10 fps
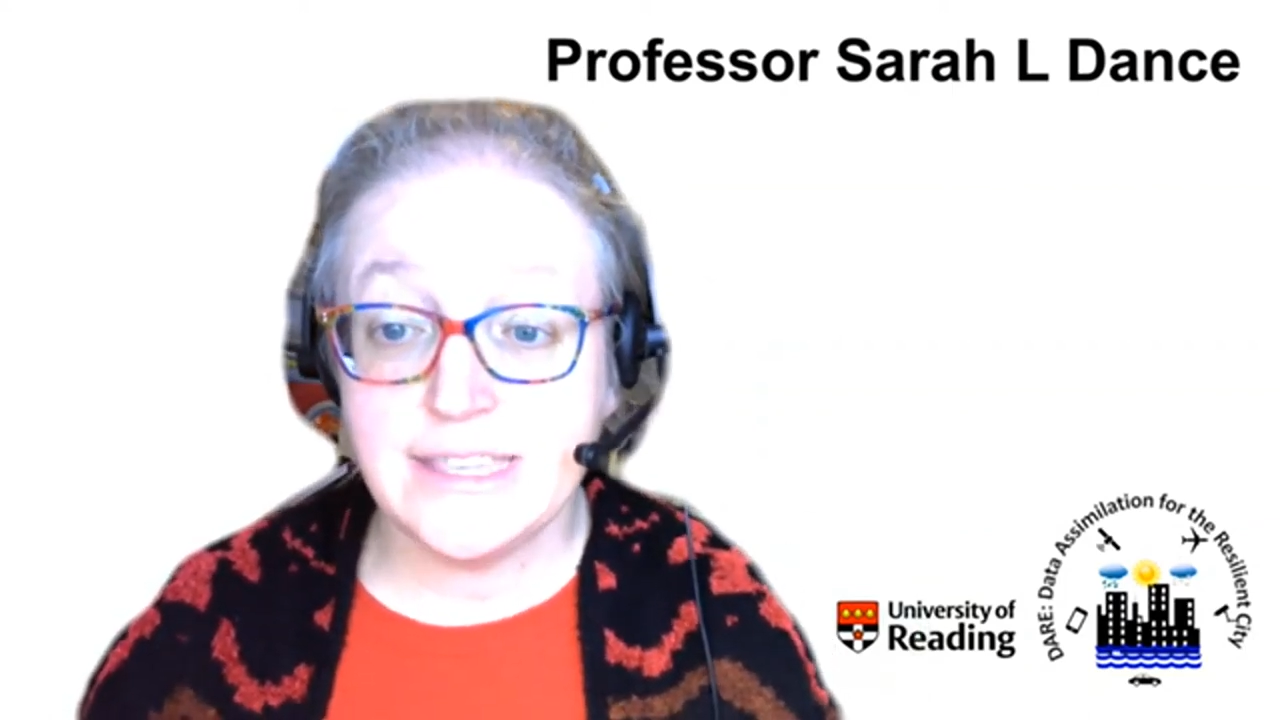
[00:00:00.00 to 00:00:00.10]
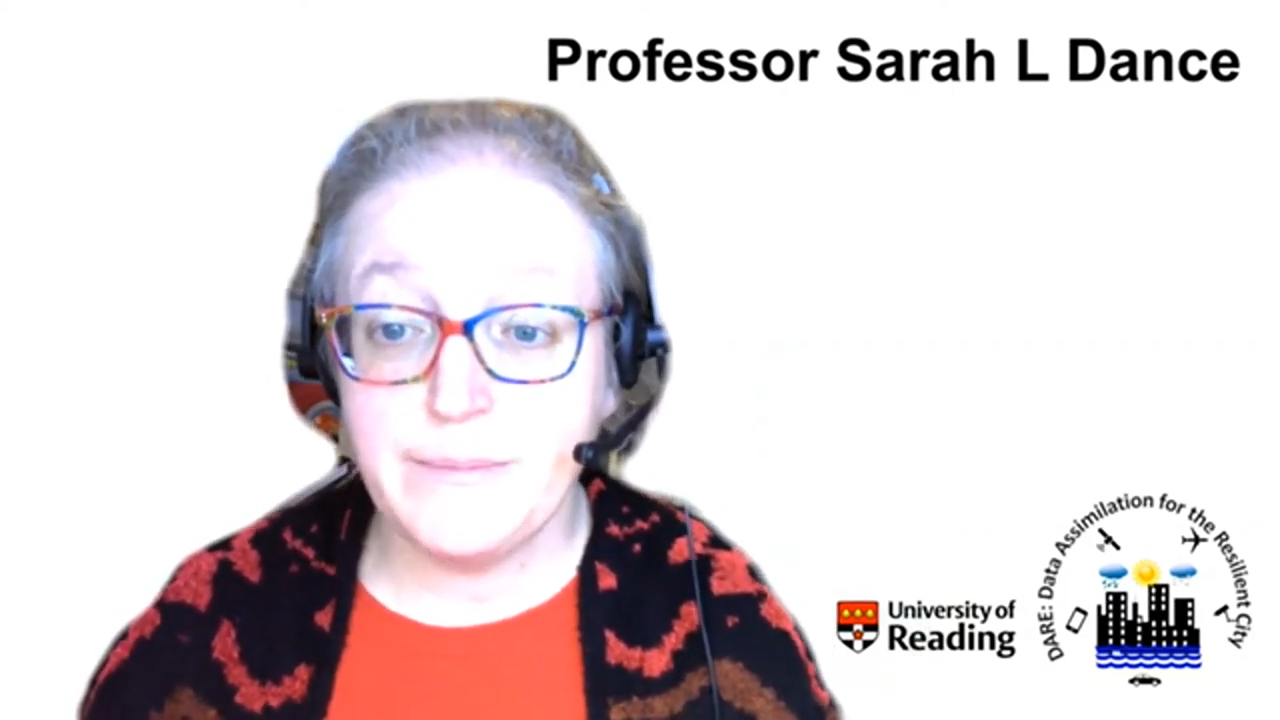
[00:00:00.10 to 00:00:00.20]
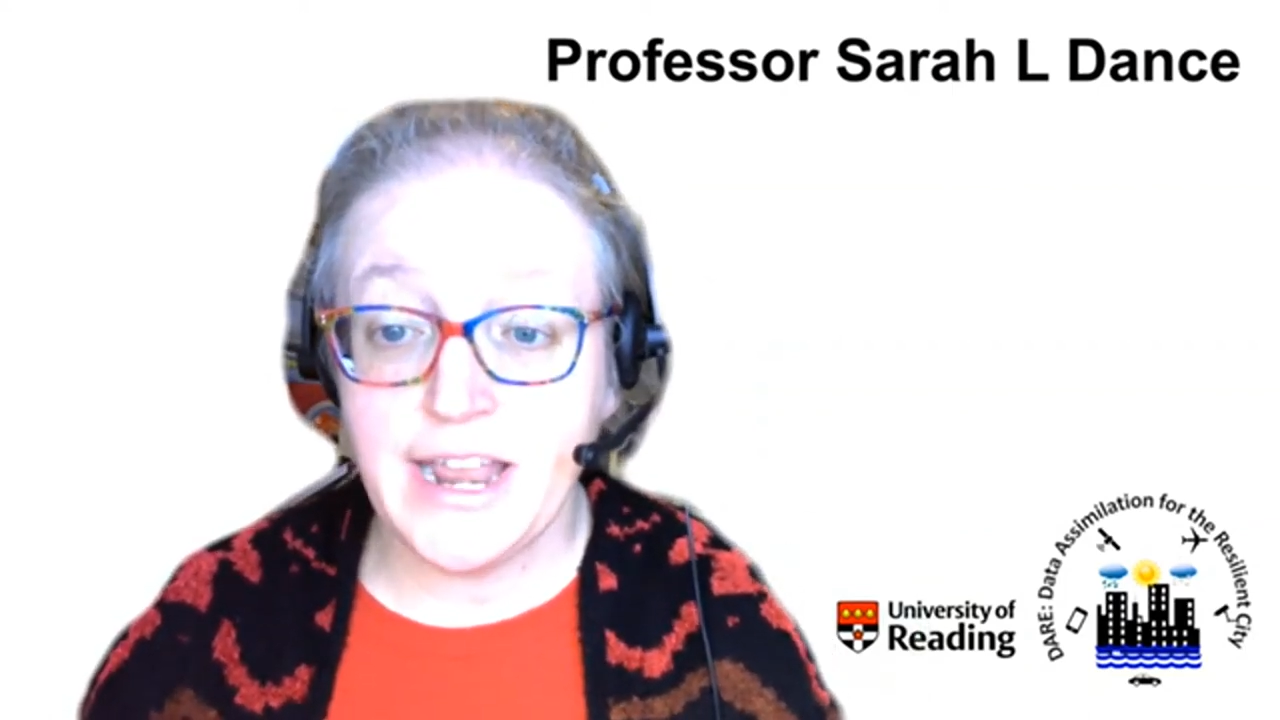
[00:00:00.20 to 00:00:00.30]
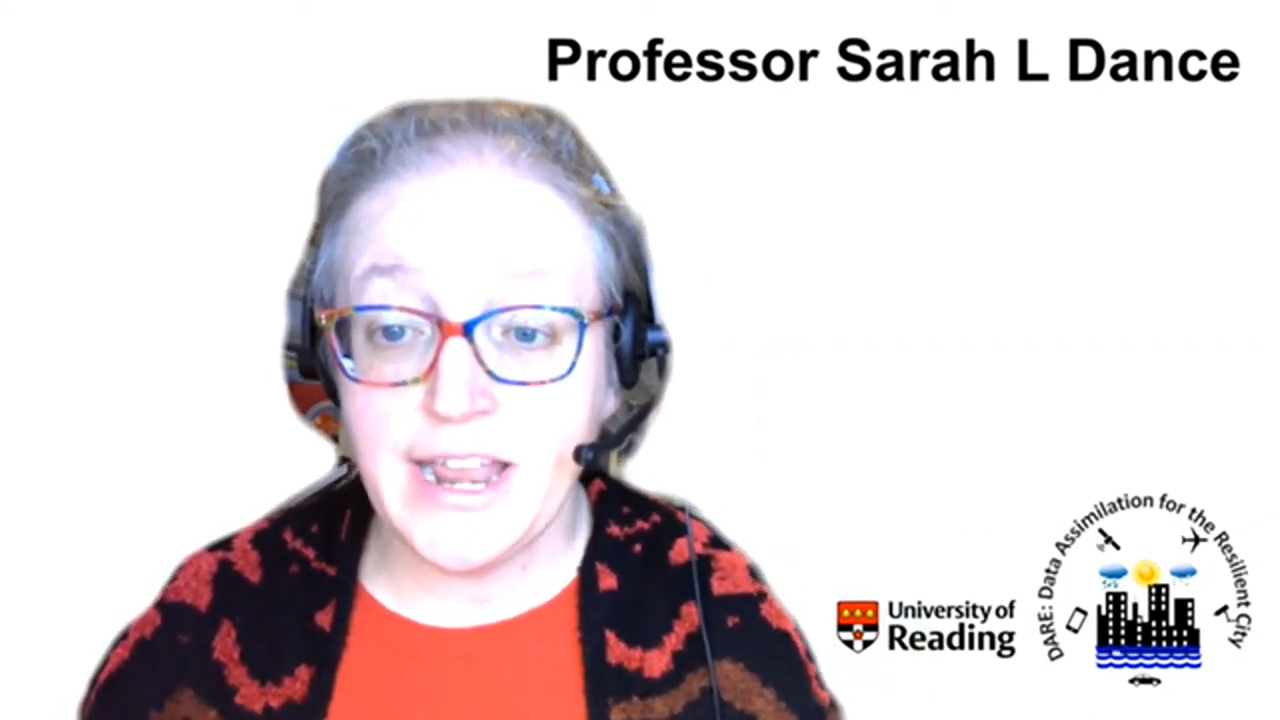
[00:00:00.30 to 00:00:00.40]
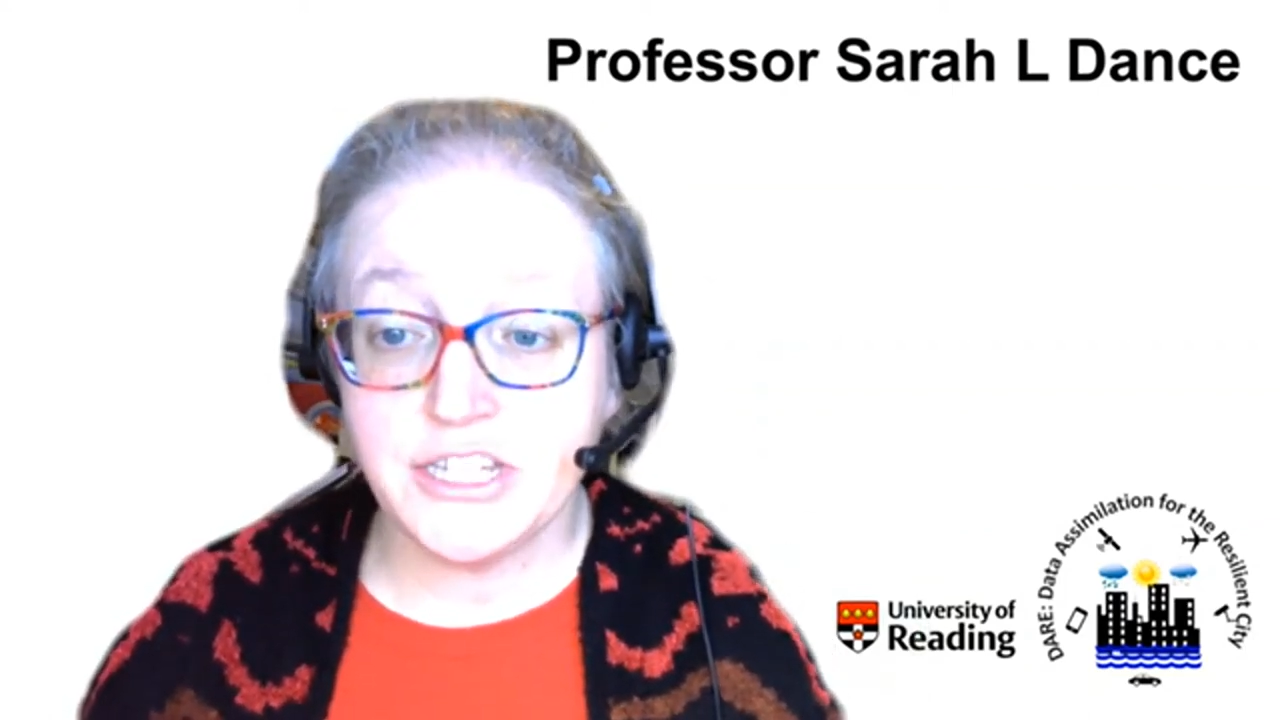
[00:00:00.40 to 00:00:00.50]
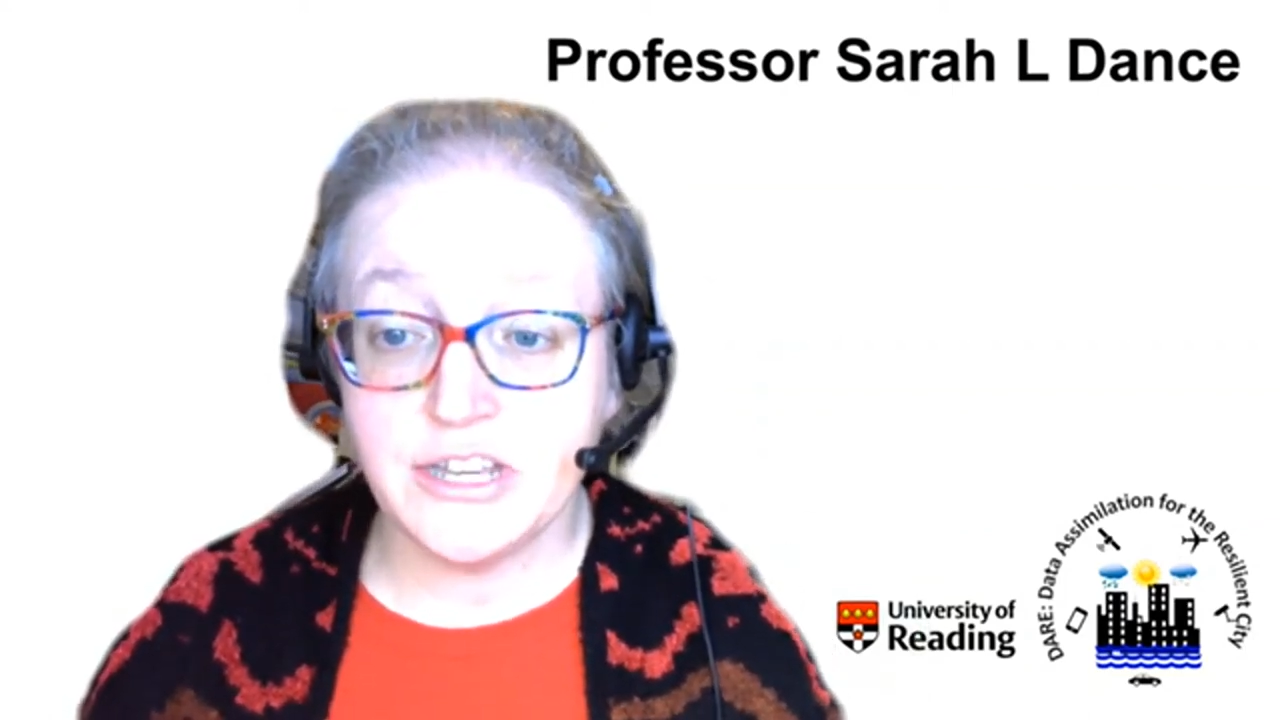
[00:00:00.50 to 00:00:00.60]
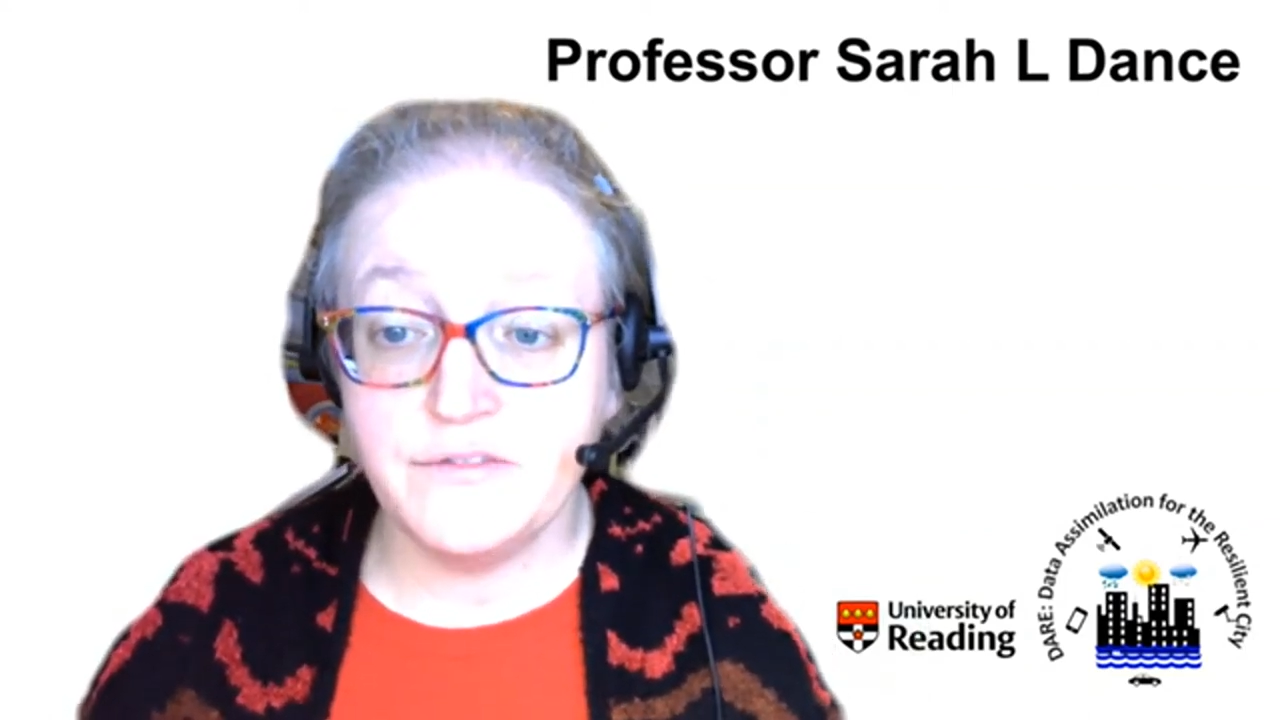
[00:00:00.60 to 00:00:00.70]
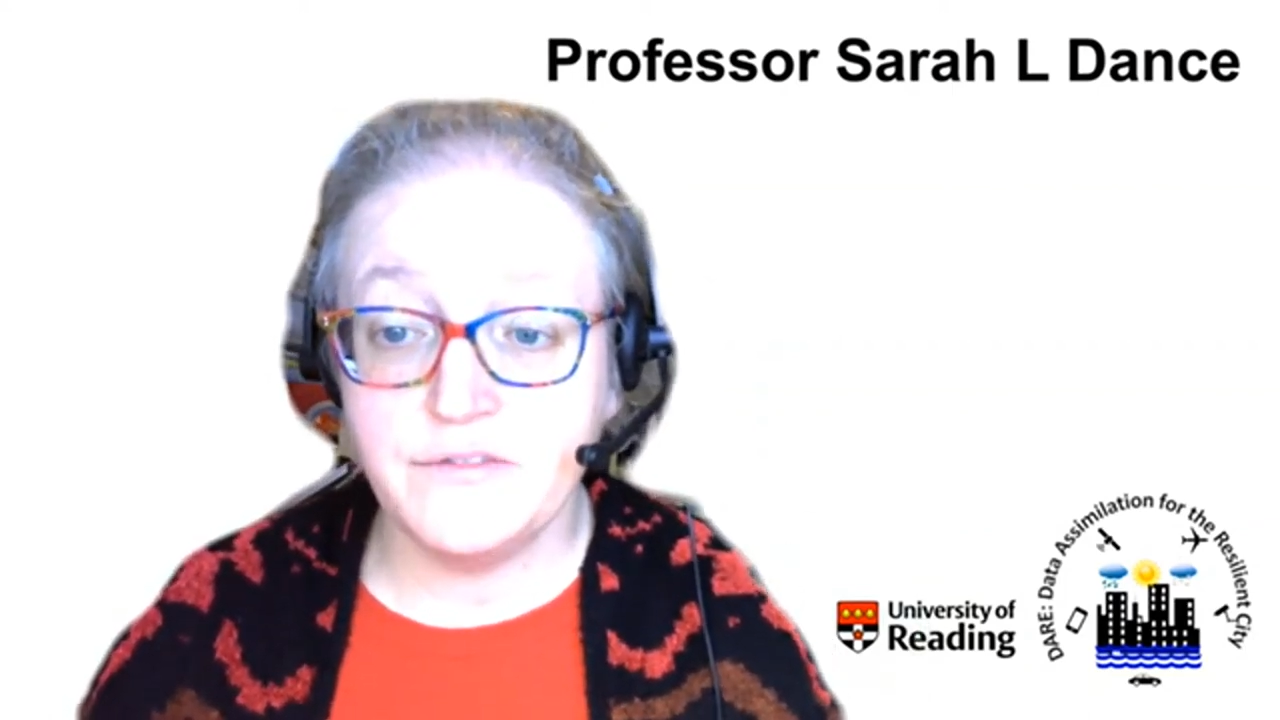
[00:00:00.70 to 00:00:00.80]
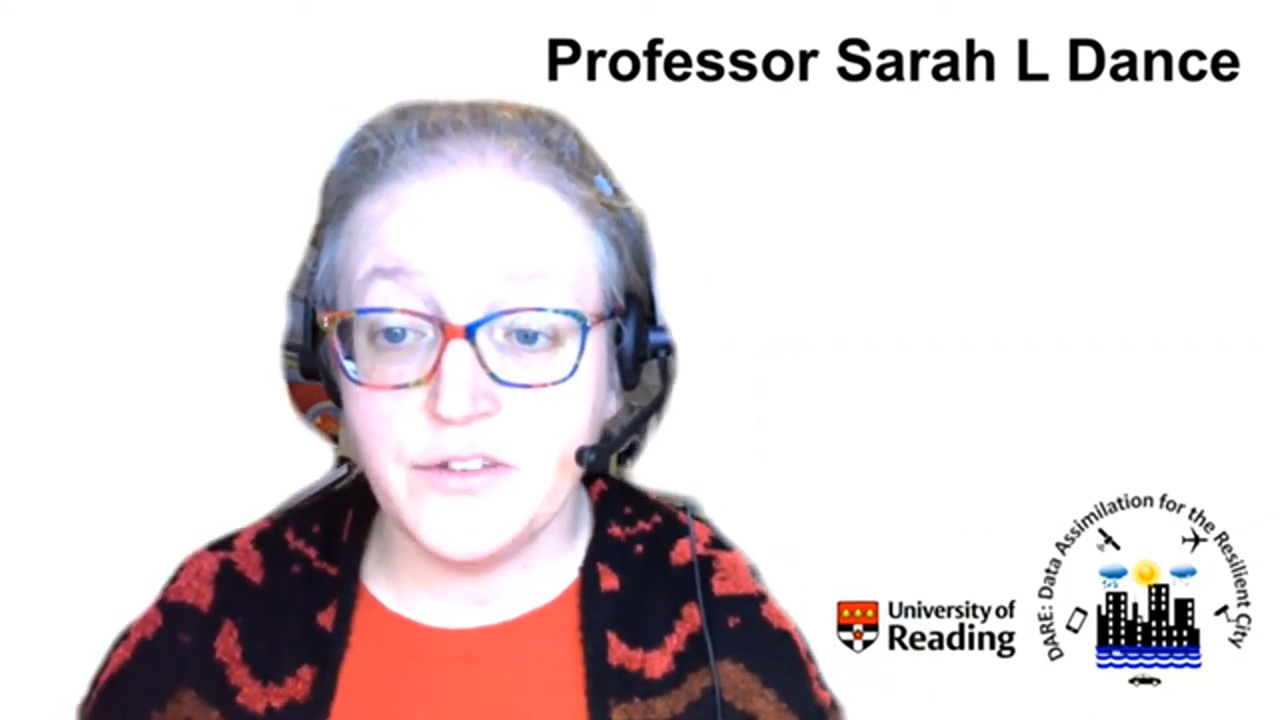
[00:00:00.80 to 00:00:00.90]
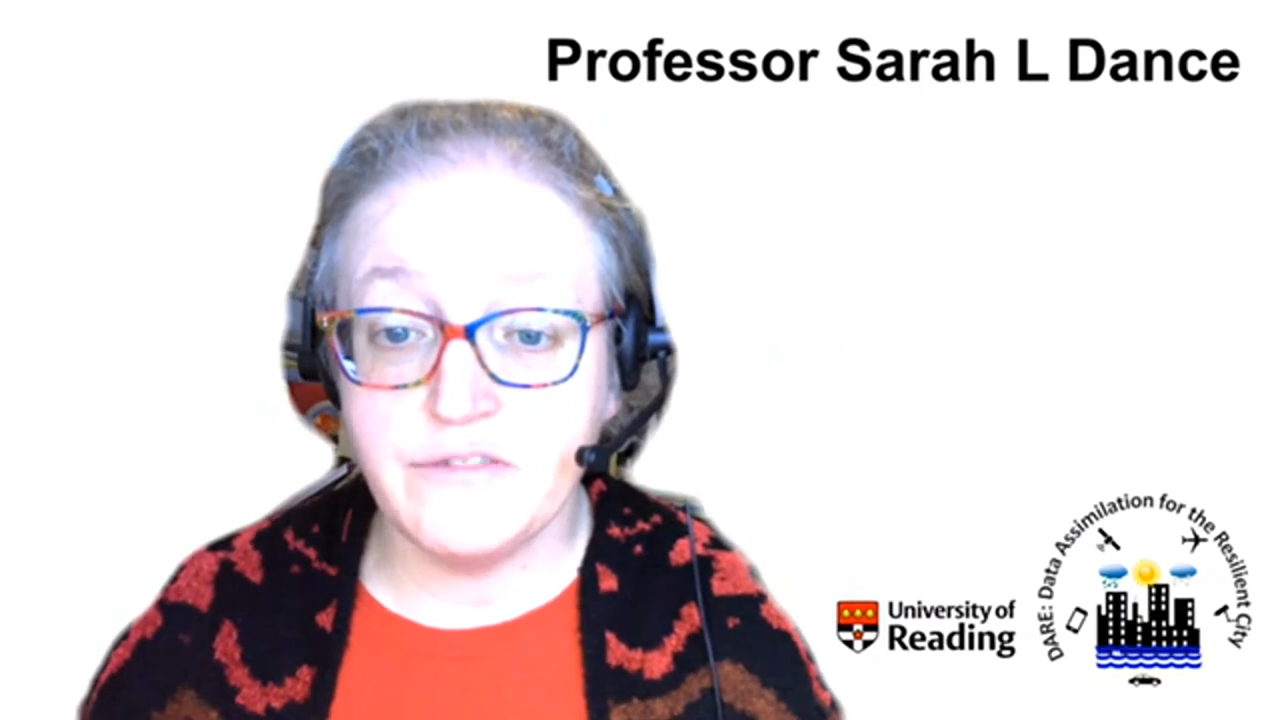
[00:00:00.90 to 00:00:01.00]

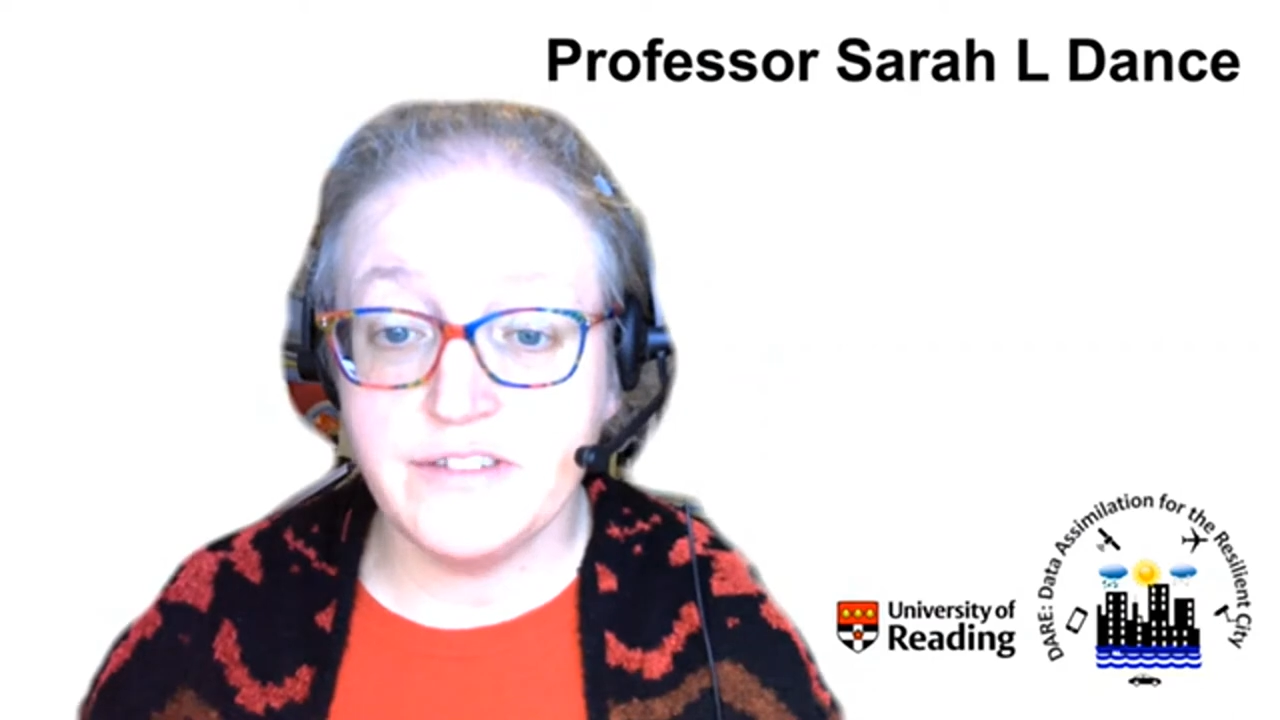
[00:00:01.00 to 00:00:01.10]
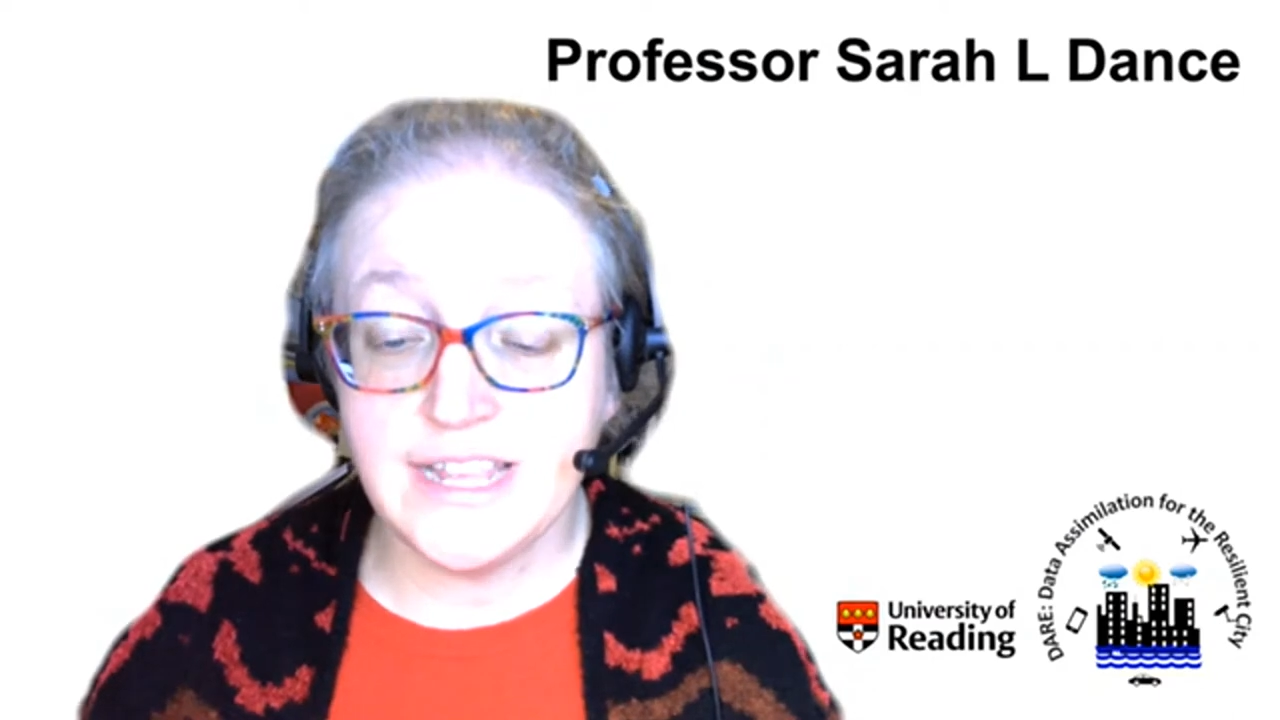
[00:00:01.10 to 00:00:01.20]
Assimilation for the